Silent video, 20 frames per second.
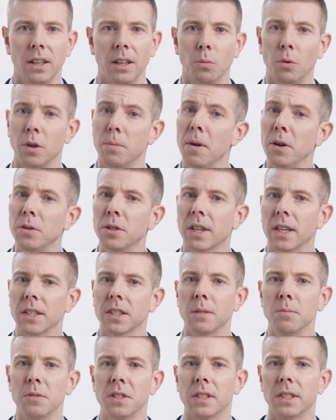With most
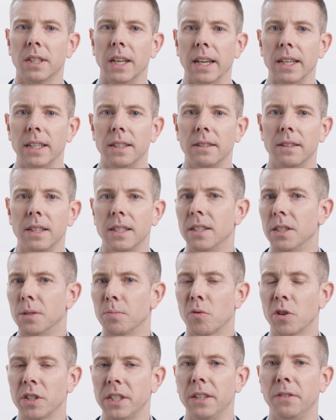customers today, this is
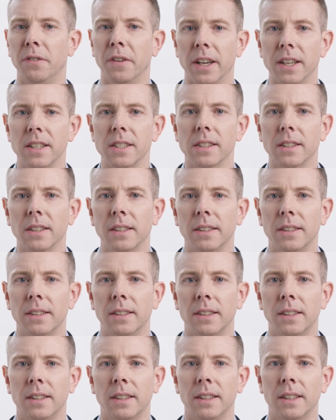pretty fixed.
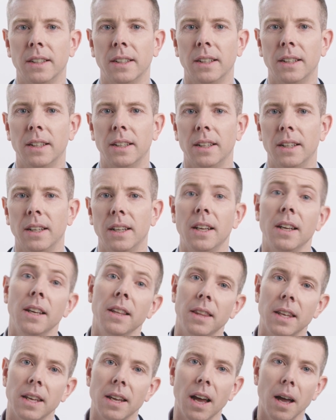
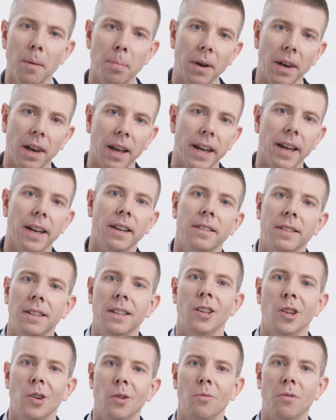The upper layer
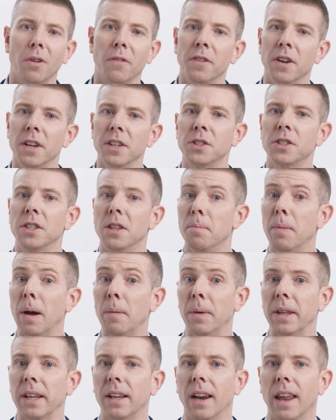refers to the
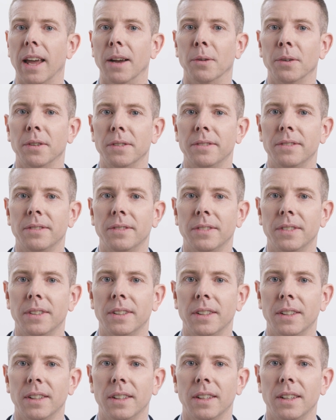public cloud.
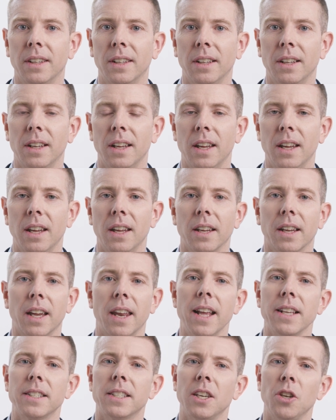
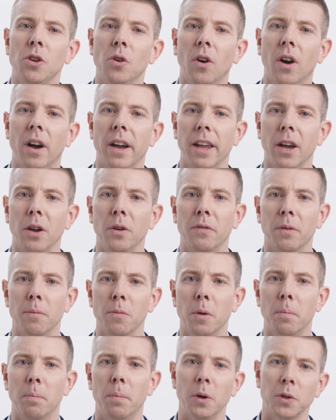Connecting your I/O
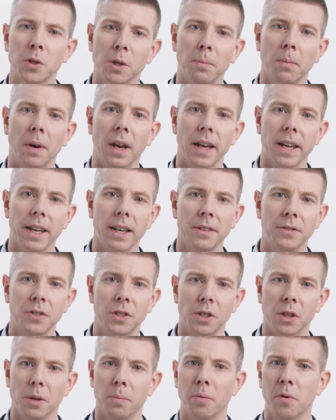from the bottom layer
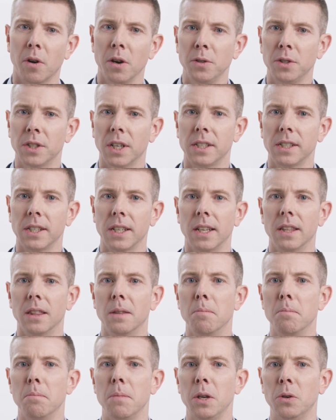to the processing in
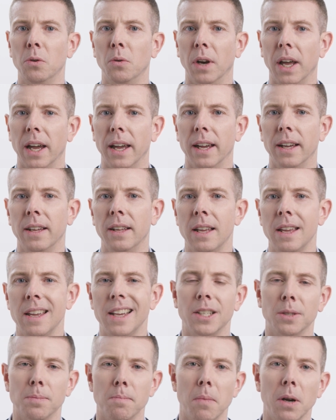the middle layer
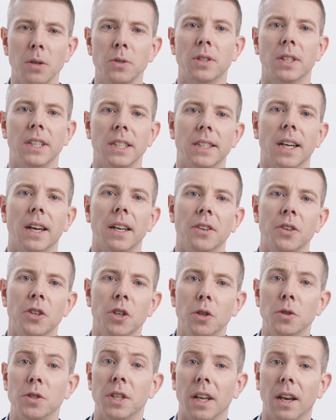is mostly done
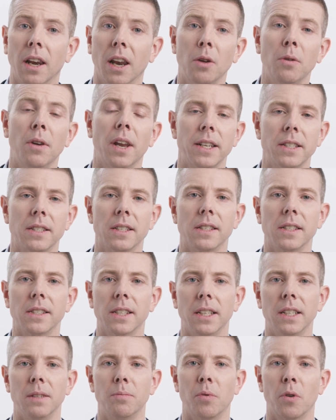using low
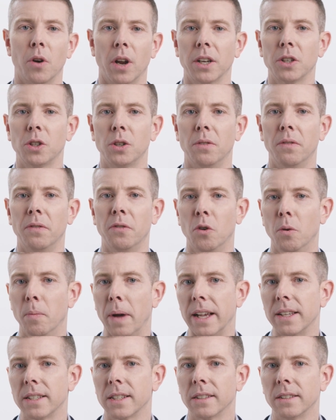latency production
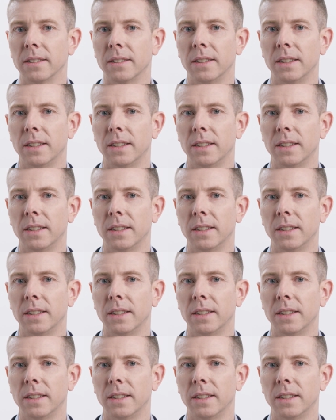formats.